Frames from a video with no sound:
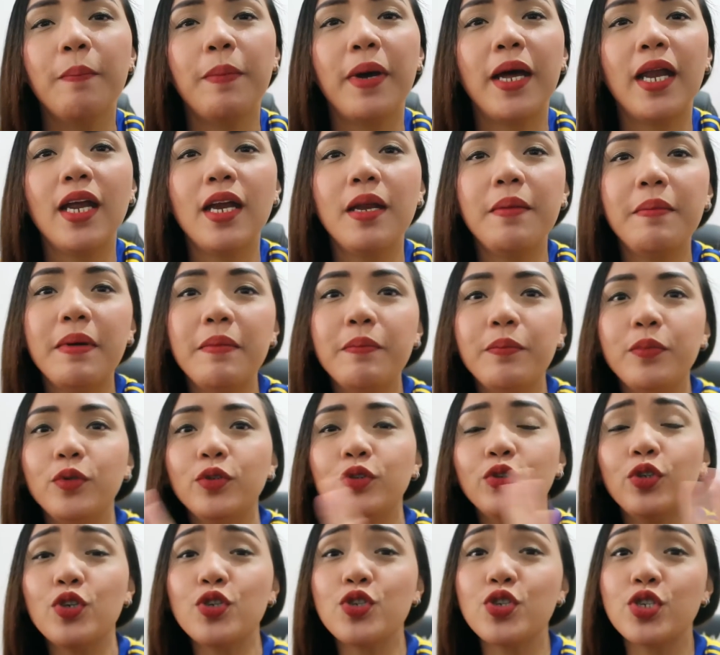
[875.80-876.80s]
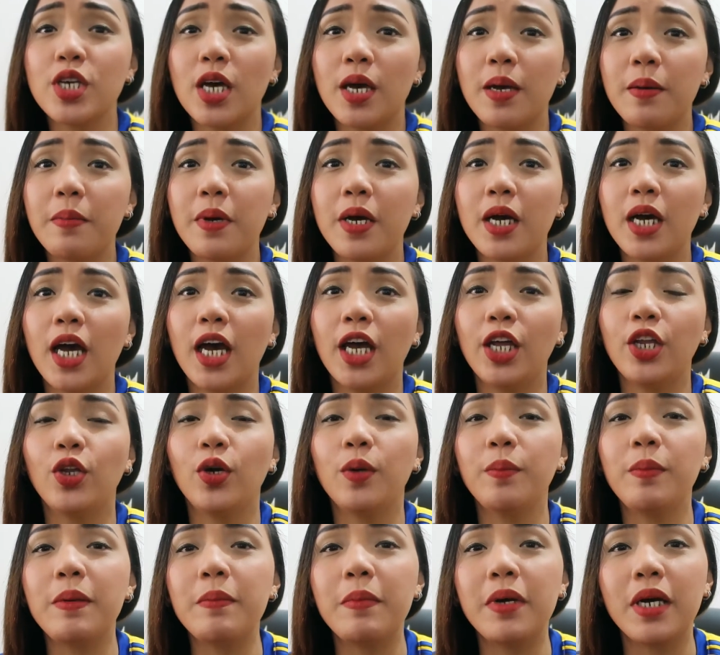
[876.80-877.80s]
para naman po dun sa mga
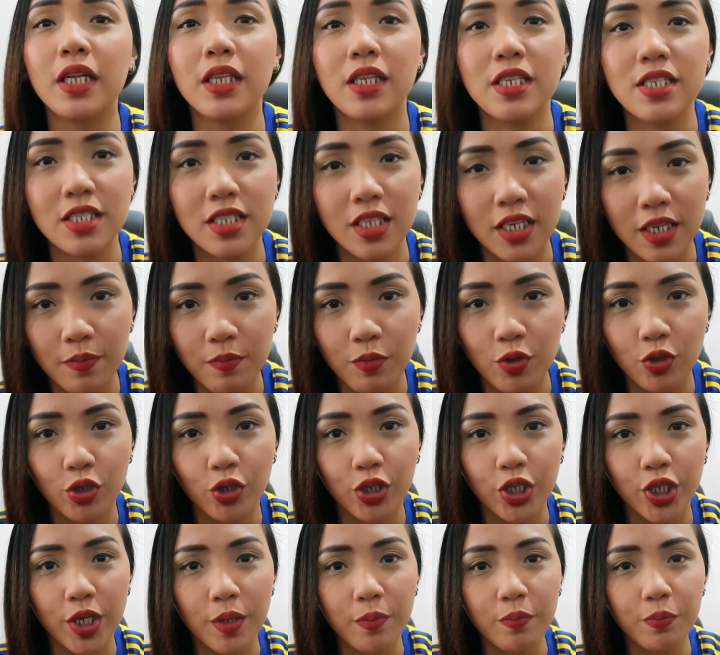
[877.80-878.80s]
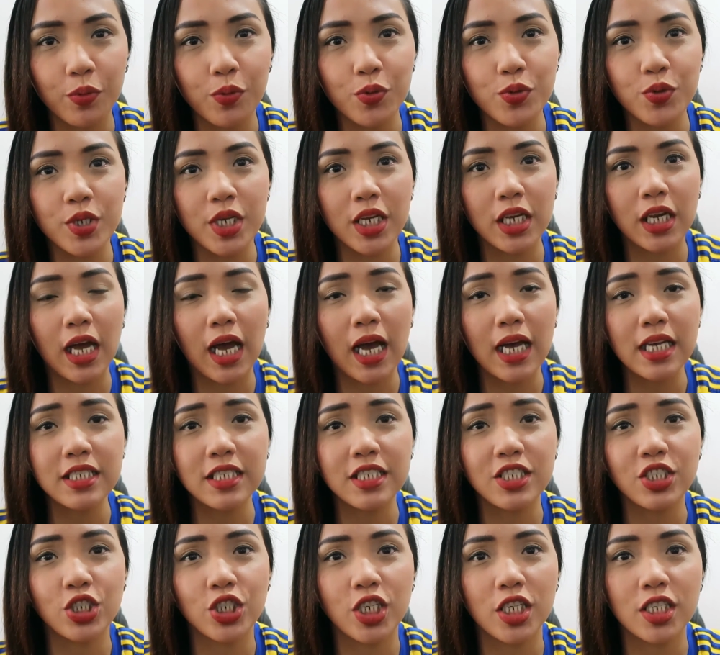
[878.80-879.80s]
may mga distributor din po sila,
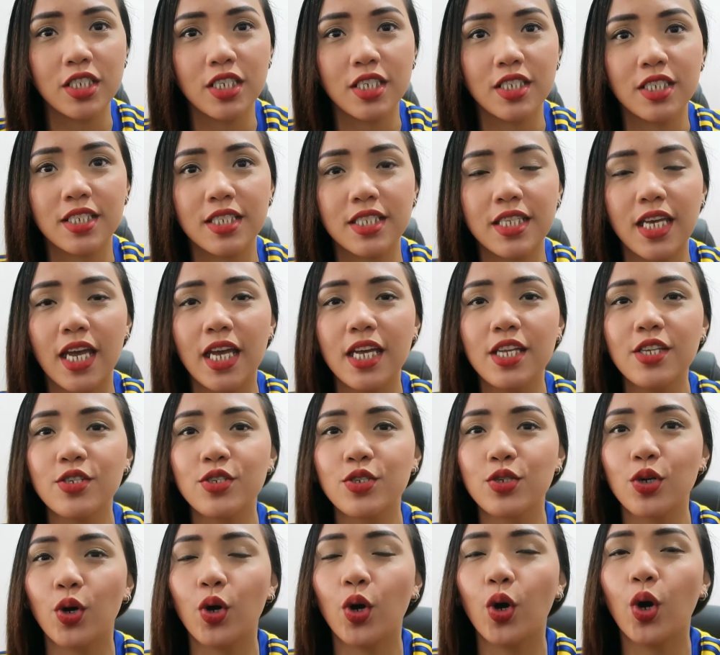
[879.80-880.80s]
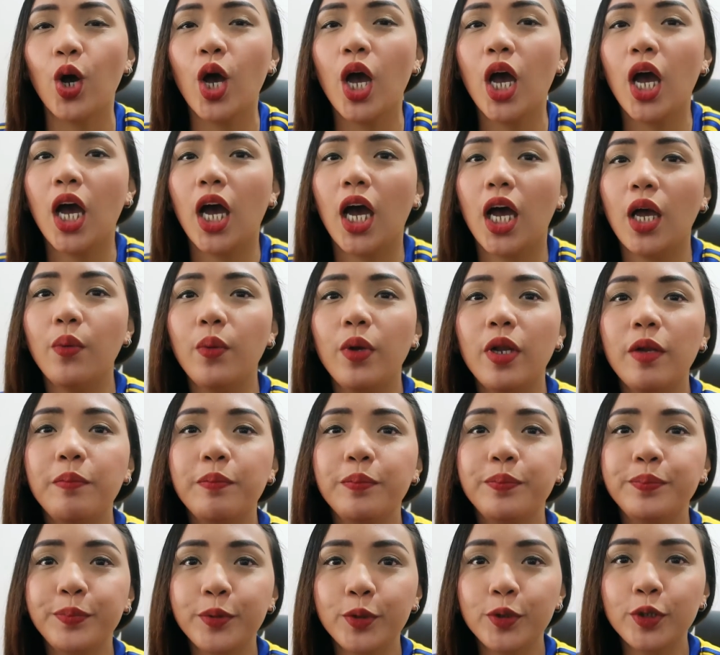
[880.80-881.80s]
si Shades and Stain. So, I will
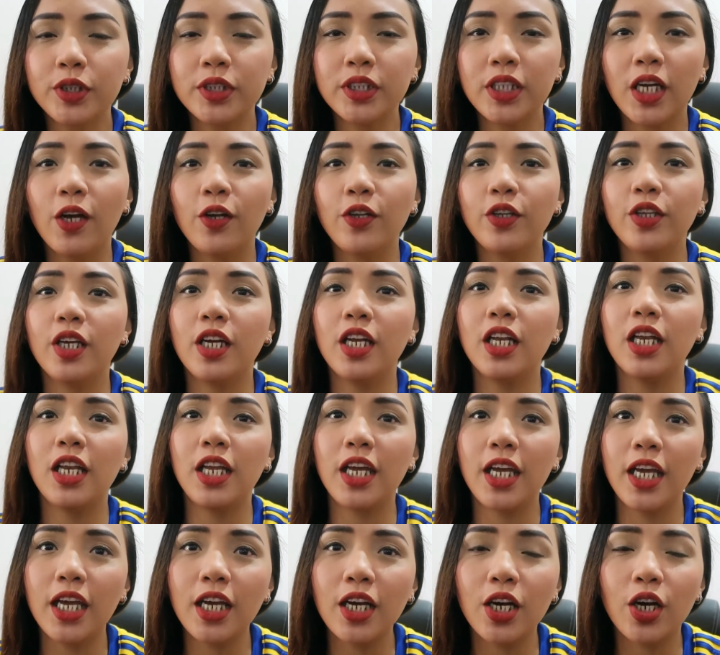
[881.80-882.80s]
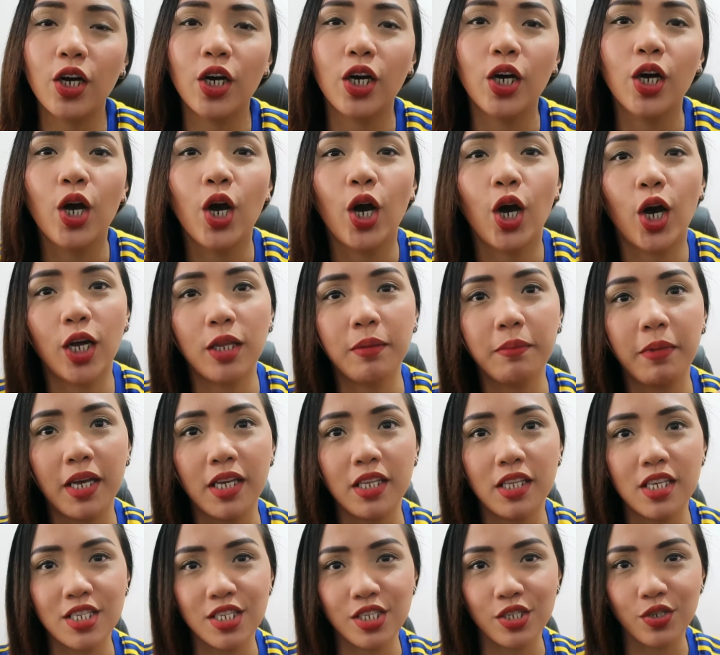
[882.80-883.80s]
put down the link on
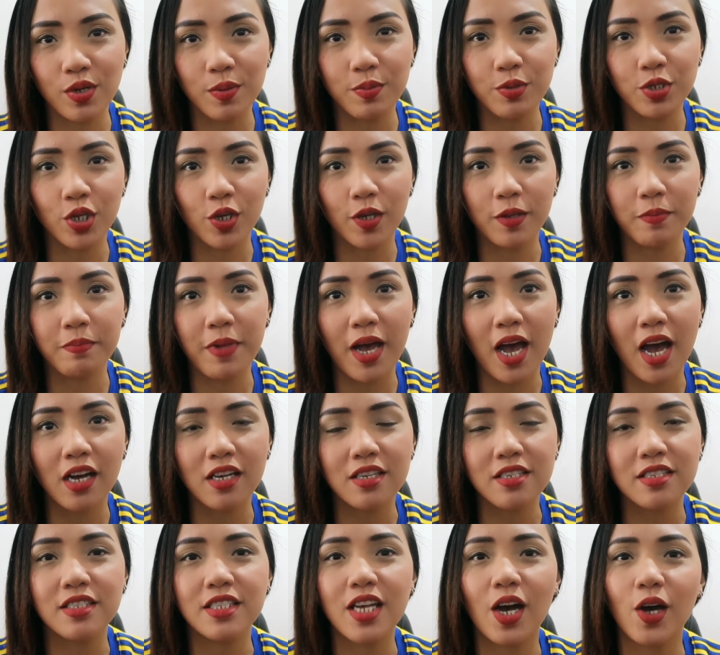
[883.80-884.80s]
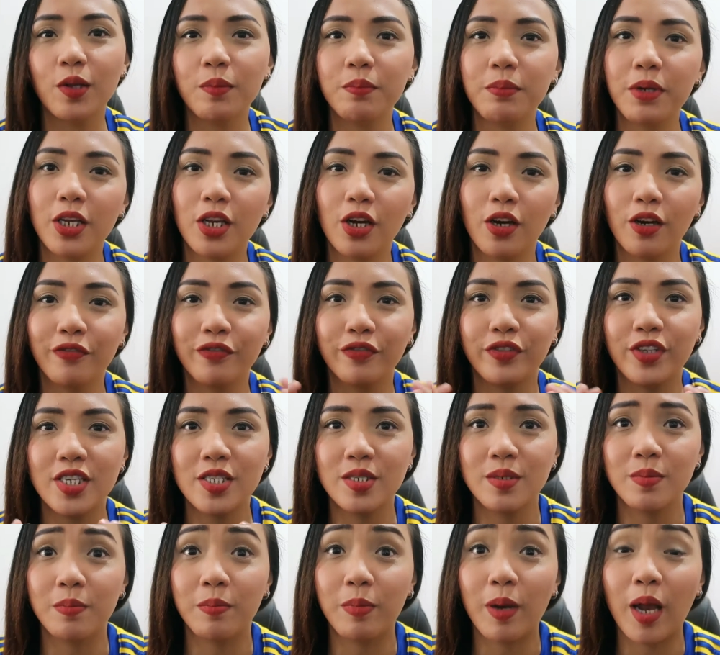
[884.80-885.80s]
my description box down below of
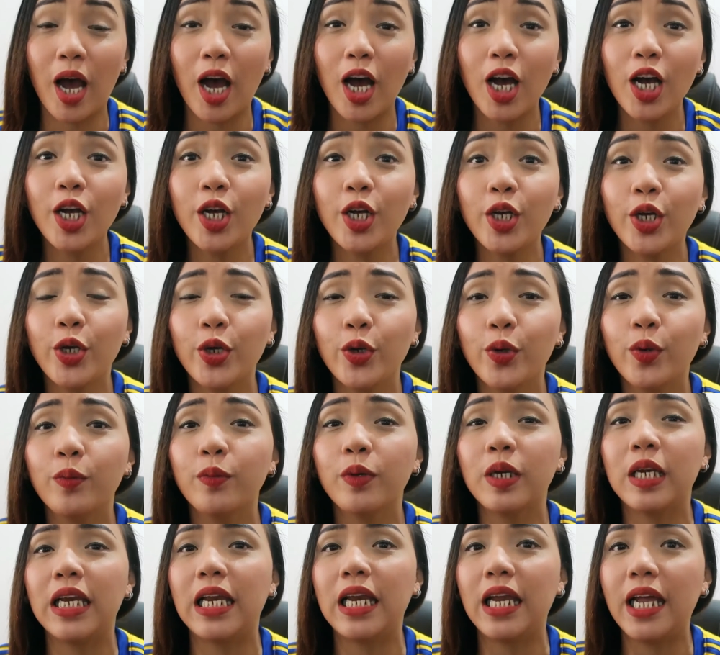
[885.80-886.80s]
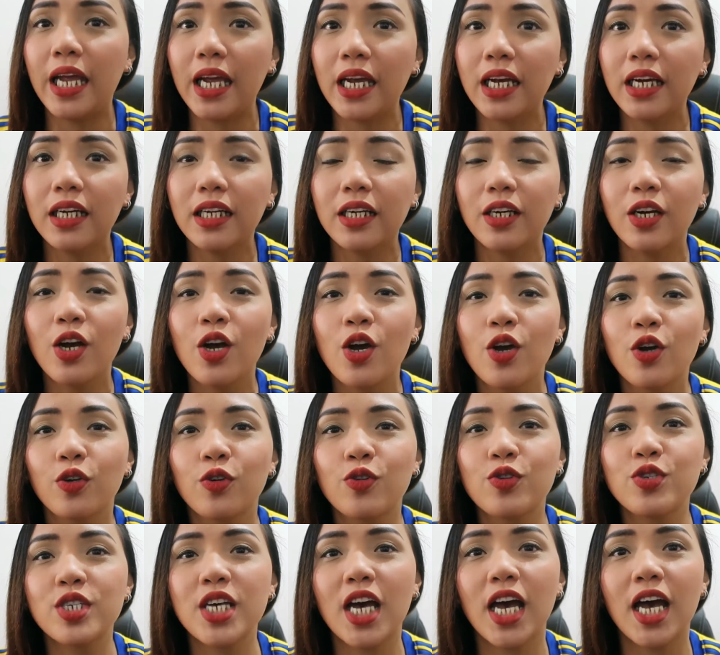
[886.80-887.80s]
this vlog yung link
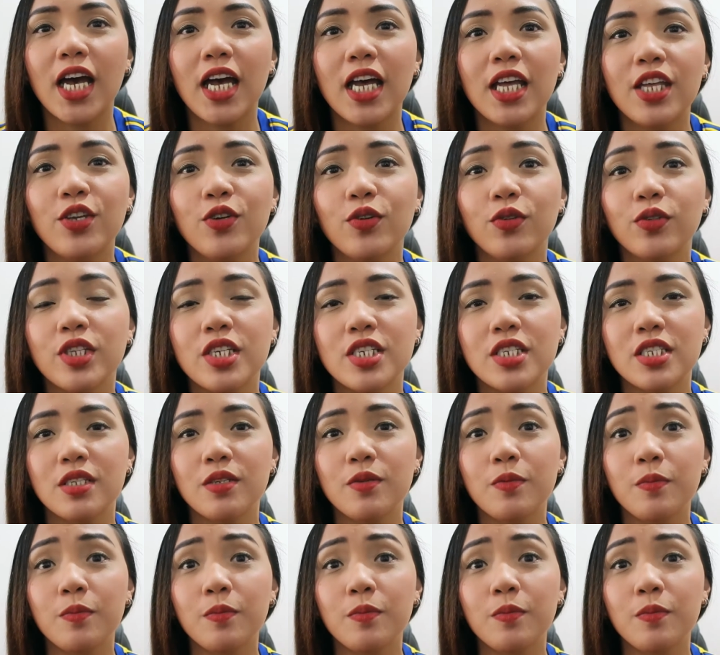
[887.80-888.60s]
kung saan yung